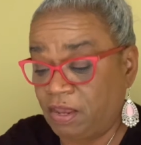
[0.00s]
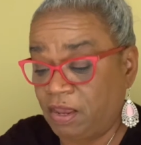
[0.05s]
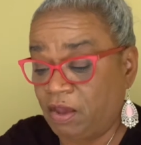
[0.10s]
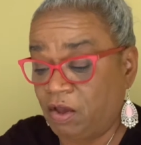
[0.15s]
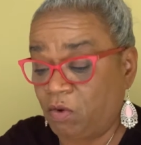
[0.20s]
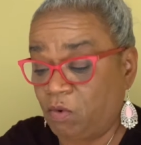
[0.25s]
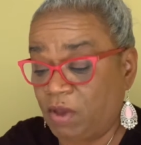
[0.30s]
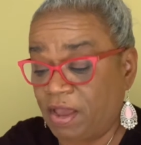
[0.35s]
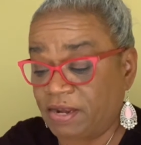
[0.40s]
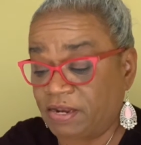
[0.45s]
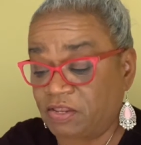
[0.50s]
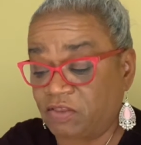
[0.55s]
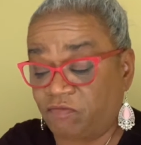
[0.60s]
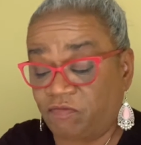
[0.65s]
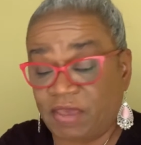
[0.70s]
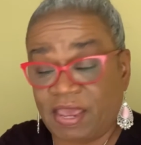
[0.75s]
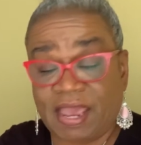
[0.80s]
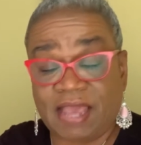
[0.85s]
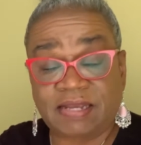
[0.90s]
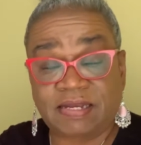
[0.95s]
quite as
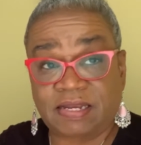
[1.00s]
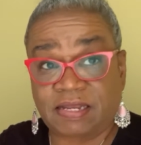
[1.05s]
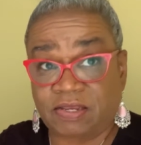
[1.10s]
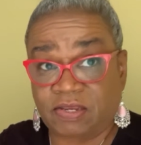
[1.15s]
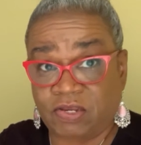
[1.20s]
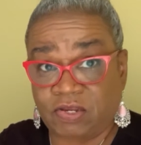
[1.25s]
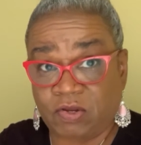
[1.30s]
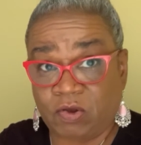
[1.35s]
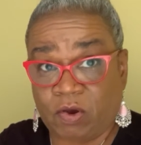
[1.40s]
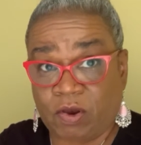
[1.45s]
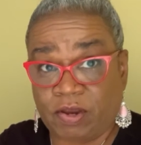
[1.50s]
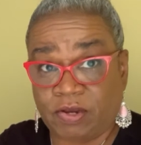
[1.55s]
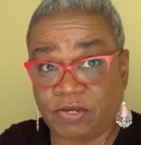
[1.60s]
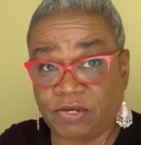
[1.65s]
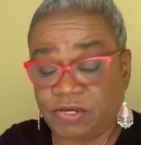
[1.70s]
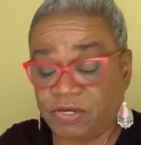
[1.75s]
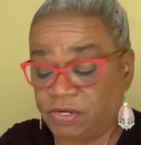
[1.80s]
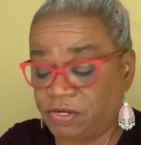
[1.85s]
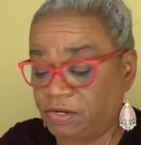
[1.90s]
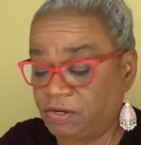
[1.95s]
fast as
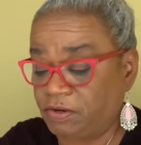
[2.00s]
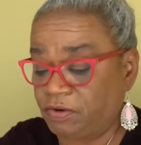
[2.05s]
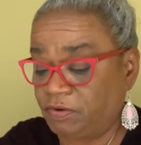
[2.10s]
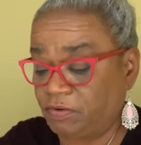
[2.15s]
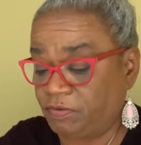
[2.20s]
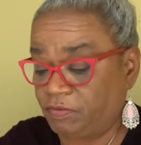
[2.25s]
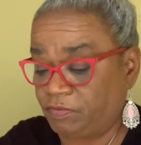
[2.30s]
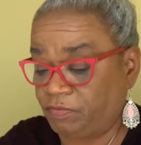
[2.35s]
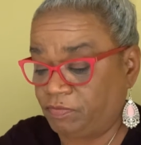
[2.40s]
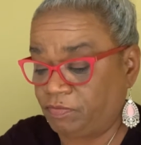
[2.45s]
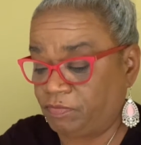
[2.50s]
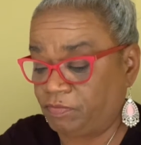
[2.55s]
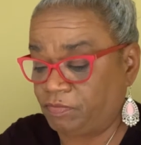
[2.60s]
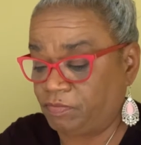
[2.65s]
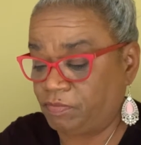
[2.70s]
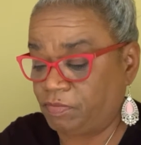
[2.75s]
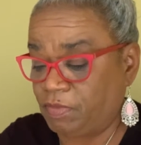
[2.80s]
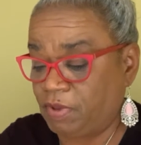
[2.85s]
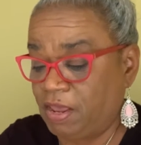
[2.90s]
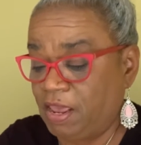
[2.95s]
starch.
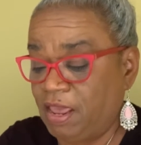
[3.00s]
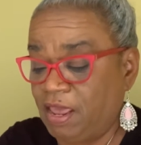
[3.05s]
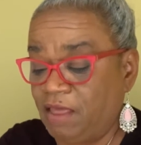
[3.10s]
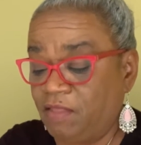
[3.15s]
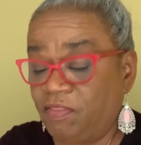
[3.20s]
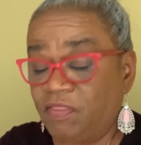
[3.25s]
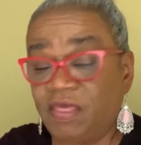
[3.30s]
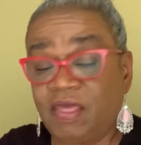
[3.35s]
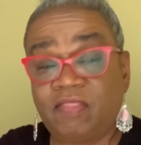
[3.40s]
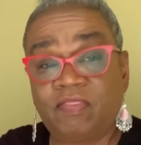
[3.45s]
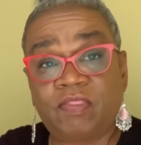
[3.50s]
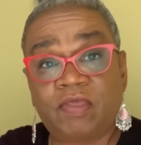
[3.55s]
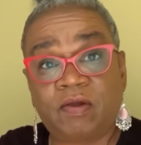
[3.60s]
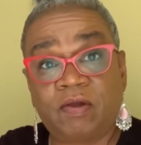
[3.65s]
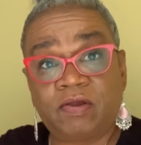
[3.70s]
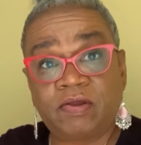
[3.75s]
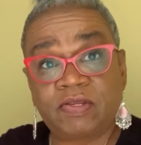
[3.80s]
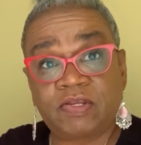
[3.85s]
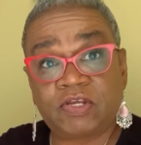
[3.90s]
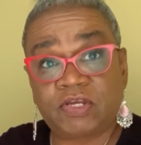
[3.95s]
Then
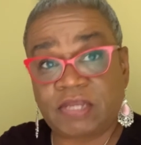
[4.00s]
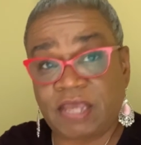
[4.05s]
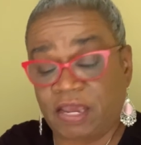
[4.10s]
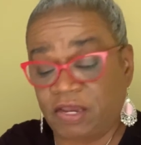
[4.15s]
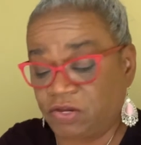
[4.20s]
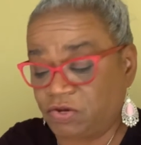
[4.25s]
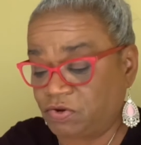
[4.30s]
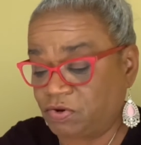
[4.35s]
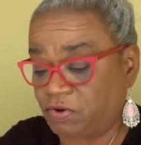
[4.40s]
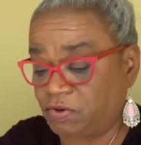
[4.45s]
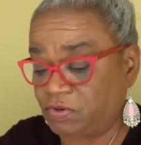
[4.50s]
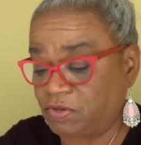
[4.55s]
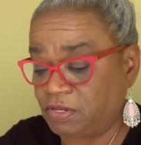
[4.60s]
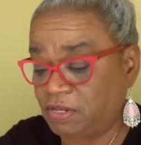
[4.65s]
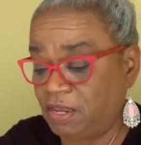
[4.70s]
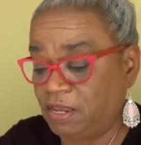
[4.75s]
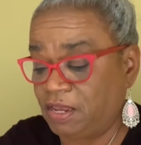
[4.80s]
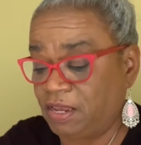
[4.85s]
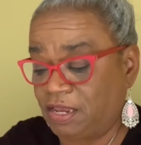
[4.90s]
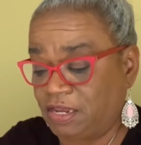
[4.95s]
there's dextrose.
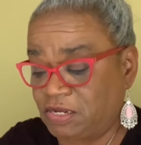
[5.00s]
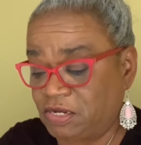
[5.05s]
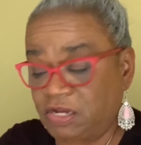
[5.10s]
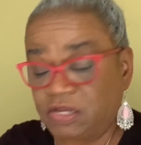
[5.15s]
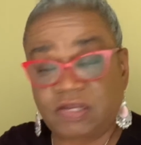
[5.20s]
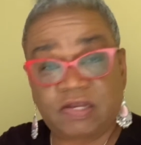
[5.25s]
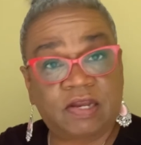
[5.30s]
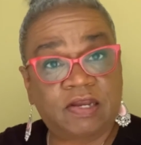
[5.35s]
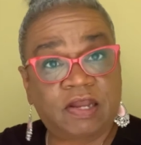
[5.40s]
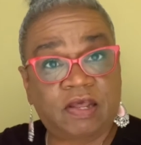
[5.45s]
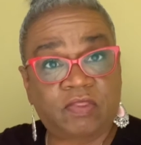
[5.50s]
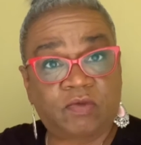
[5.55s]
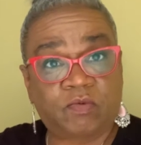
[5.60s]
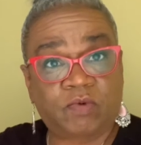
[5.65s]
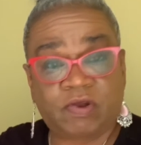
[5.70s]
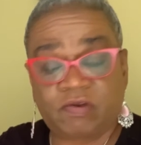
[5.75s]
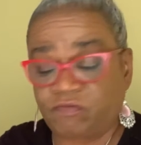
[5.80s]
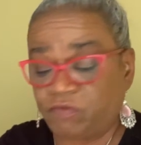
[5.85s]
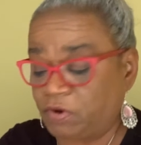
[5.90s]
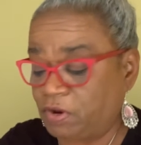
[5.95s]
It's just another
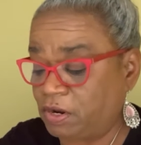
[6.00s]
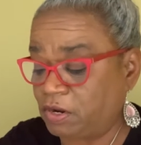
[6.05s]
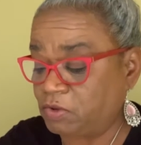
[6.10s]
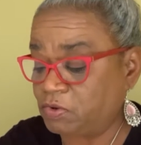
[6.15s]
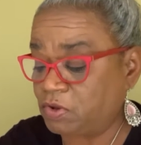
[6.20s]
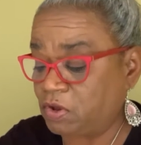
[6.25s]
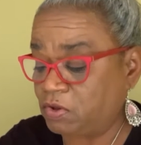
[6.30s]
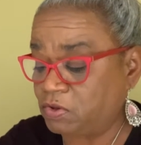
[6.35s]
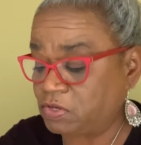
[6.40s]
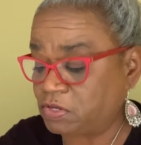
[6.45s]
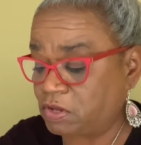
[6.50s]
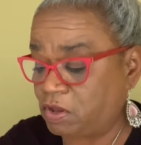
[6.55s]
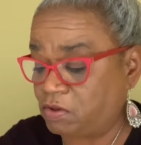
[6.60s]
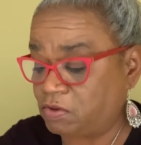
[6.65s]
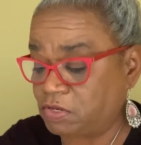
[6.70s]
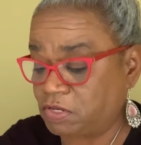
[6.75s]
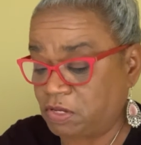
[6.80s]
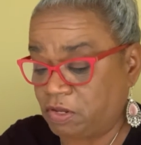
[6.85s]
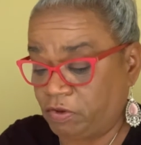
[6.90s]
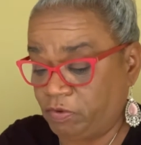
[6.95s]
word for glucose
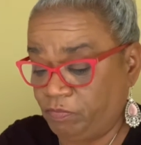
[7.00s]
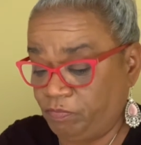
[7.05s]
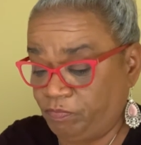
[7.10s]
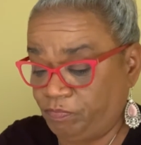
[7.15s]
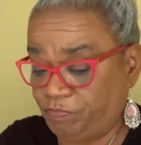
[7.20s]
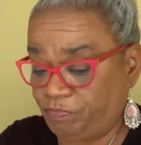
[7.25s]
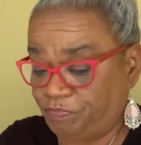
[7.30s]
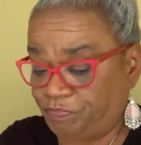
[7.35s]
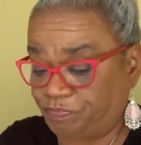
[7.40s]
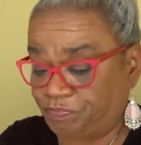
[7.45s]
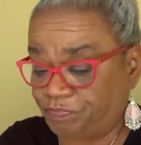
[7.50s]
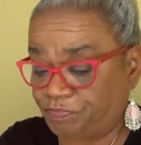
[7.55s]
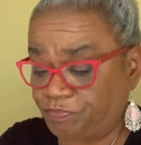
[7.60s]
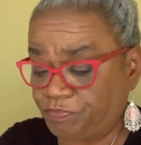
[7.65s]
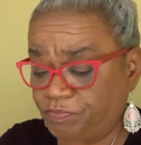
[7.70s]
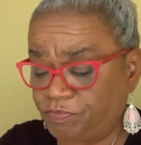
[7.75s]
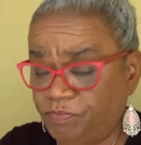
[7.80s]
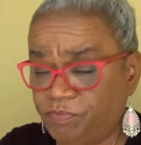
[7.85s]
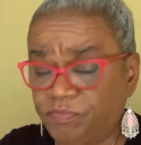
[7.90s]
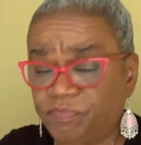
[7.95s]
also.
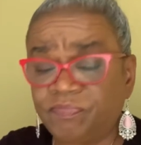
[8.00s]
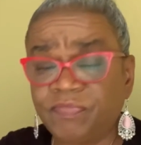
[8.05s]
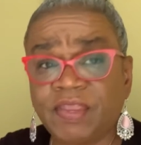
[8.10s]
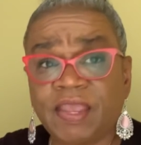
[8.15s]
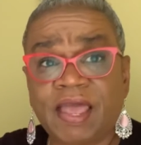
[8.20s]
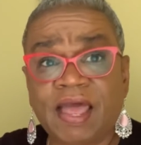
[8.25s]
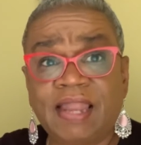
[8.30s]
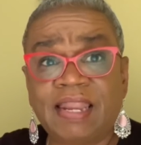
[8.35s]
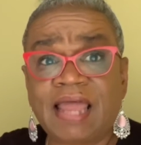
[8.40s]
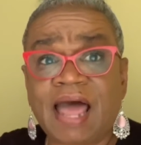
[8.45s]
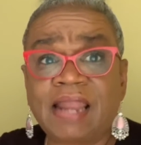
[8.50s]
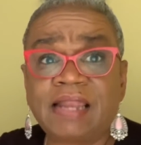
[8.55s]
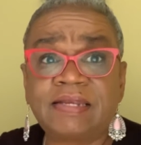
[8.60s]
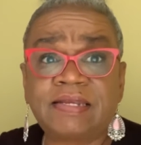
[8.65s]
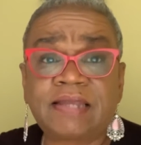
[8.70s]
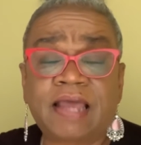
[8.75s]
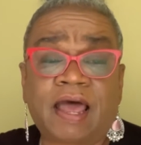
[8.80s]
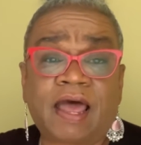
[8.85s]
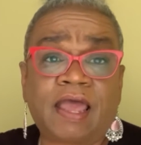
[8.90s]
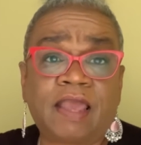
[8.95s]
A lot of
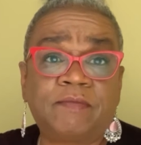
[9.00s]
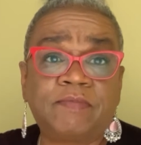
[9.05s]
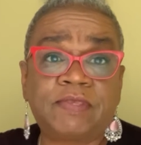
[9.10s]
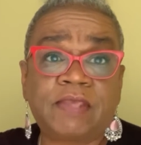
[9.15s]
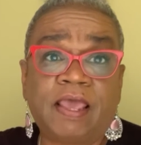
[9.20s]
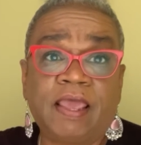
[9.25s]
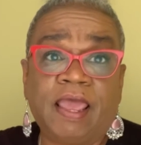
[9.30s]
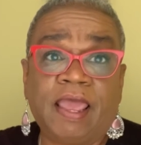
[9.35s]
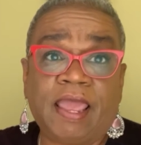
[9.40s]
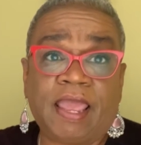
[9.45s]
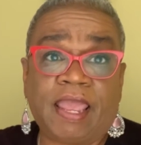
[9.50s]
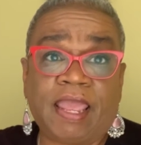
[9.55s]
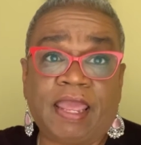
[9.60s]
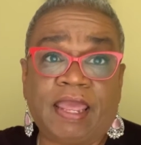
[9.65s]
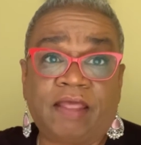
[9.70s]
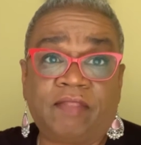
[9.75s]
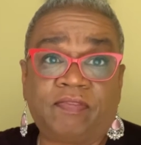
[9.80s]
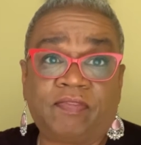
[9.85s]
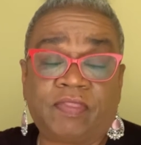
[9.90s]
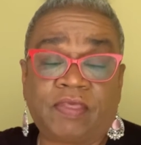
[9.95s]
times
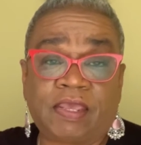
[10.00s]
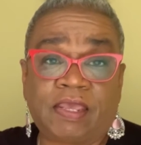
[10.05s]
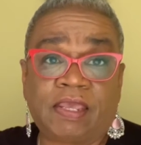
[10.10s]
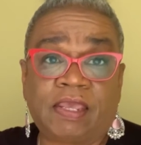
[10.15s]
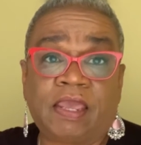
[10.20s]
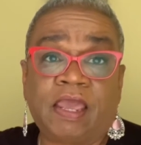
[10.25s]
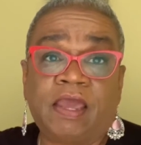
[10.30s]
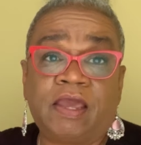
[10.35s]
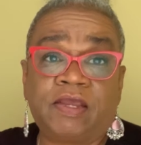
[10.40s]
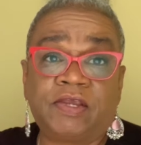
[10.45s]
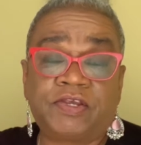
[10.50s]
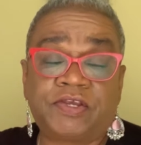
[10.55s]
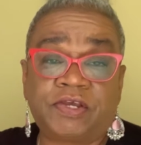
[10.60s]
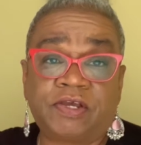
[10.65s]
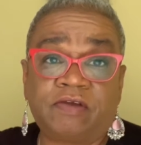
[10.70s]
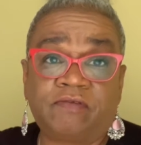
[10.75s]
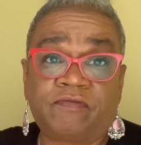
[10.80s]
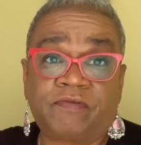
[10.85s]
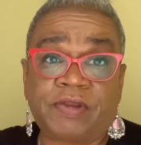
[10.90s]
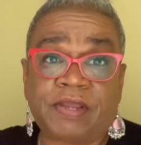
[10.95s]
in the
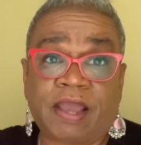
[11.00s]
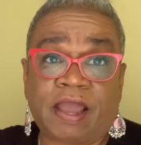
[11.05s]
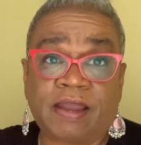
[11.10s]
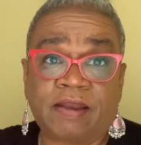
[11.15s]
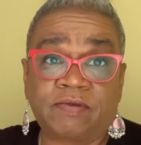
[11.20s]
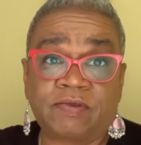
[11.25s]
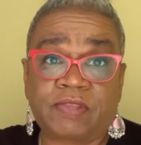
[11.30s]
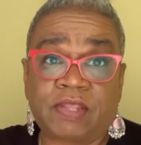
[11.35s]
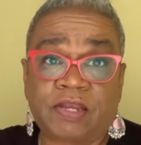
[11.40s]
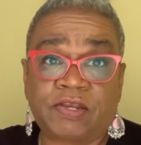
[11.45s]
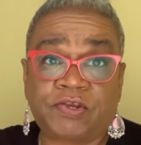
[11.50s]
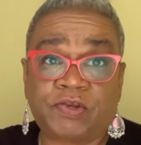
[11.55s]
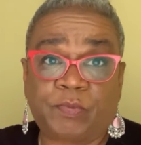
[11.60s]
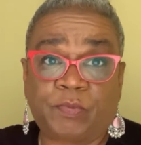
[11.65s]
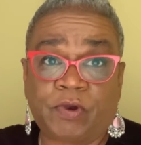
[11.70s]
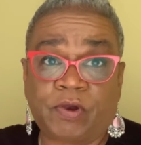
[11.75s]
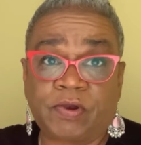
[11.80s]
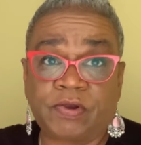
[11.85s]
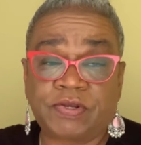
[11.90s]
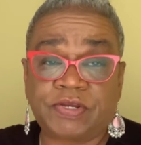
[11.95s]
sugar-free items that you
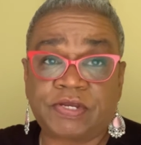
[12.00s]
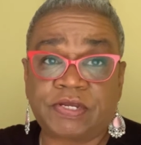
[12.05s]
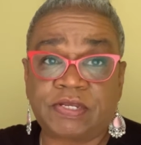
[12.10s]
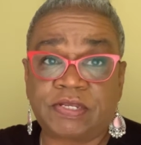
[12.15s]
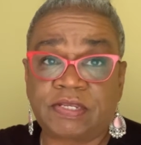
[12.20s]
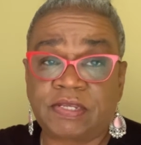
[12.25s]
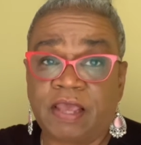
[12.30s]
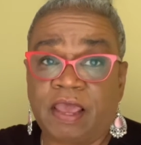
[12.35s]
purchase,